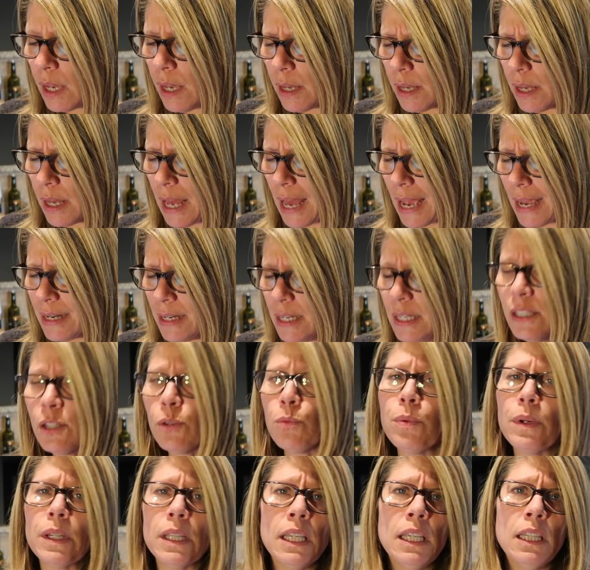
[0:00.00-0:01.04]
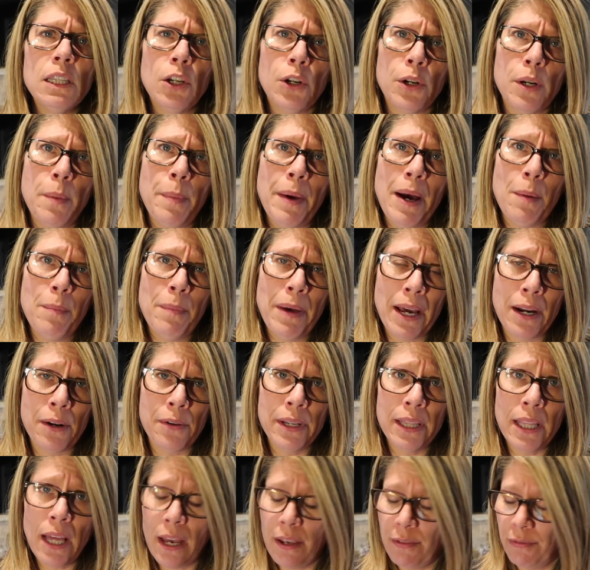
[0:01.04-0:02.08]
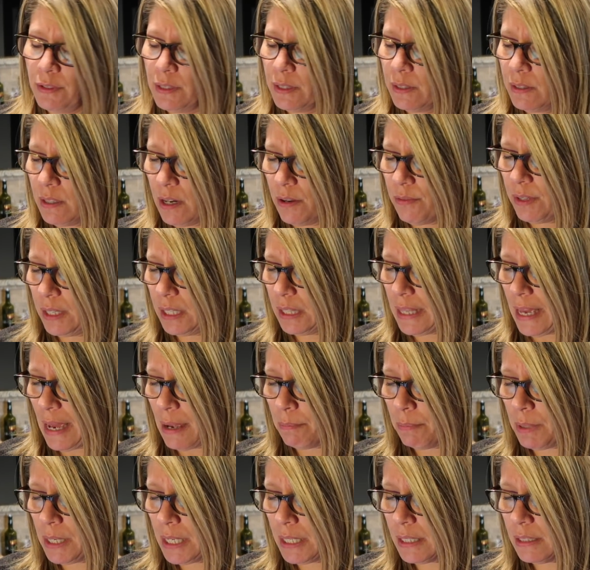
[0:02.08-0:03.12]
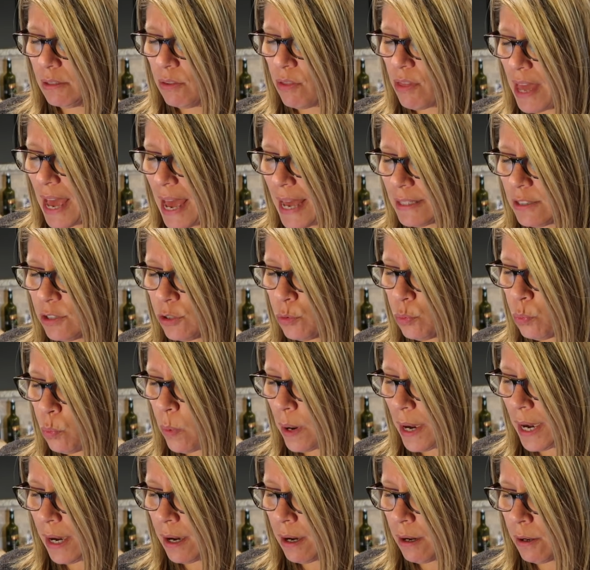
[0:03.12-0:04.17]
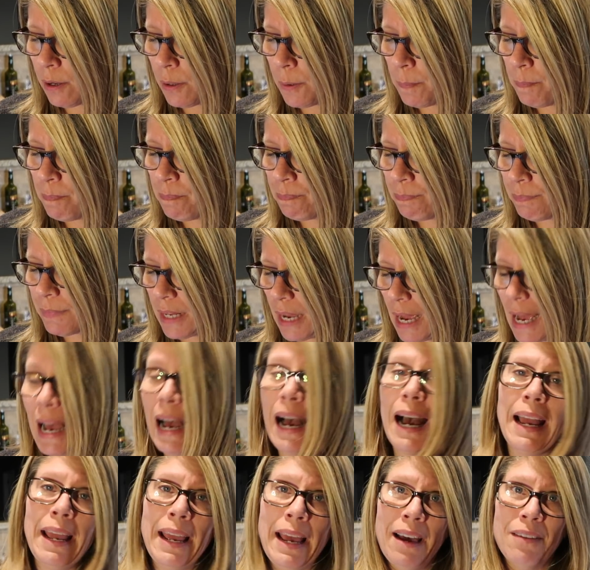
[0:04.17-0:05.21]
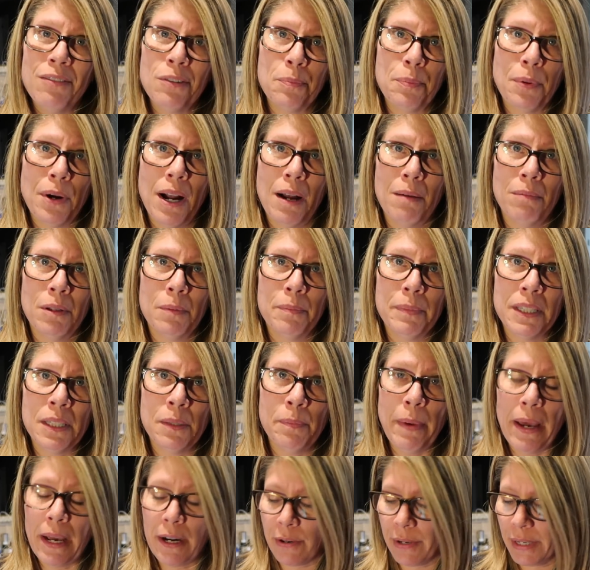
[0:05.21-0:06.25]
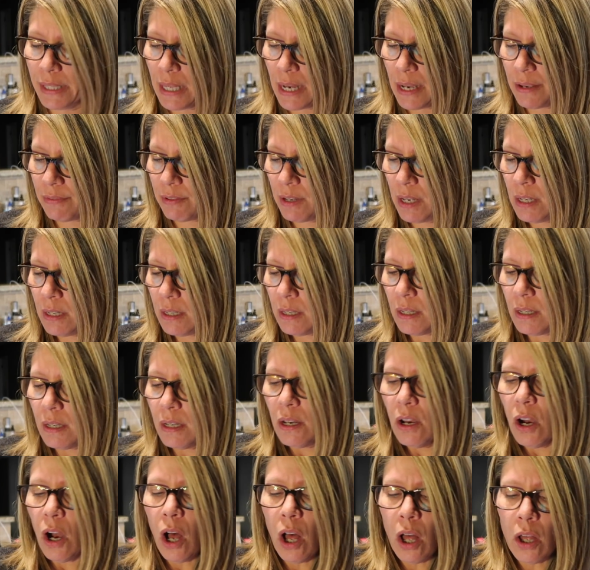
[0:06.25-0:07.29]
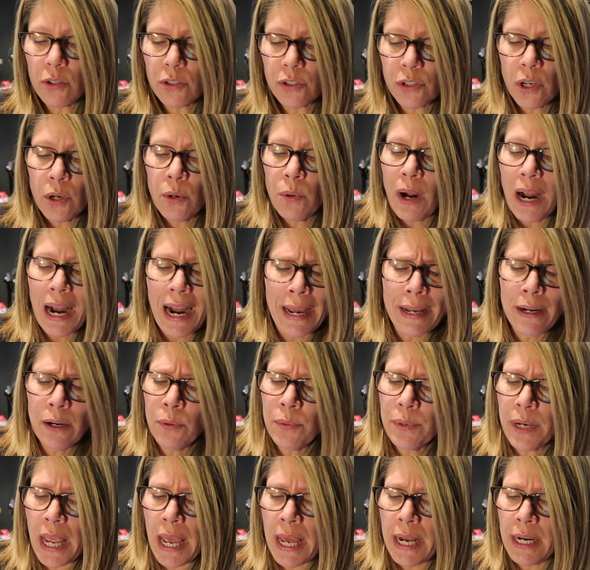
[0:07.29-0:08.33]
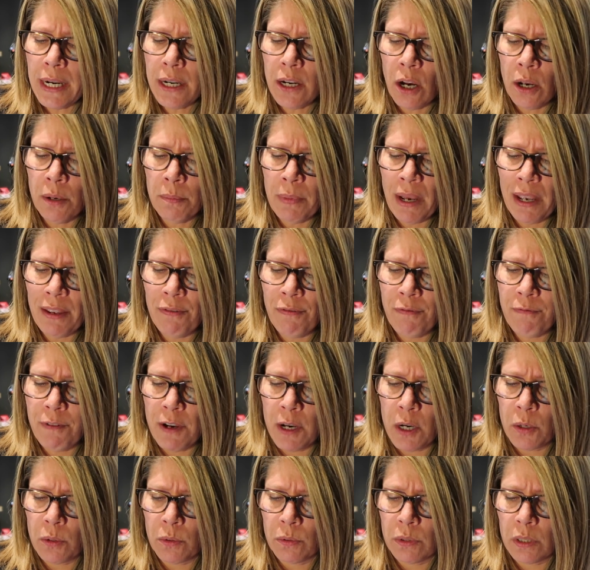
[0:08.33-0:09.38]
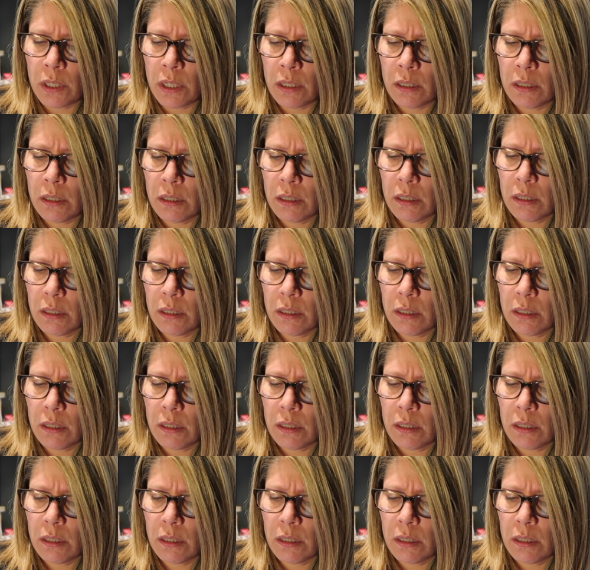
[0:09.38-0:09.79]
I need to really learn about battery life and stuff like that, because that's where I have a problem, is battery life. Also, I don't edit on my phone.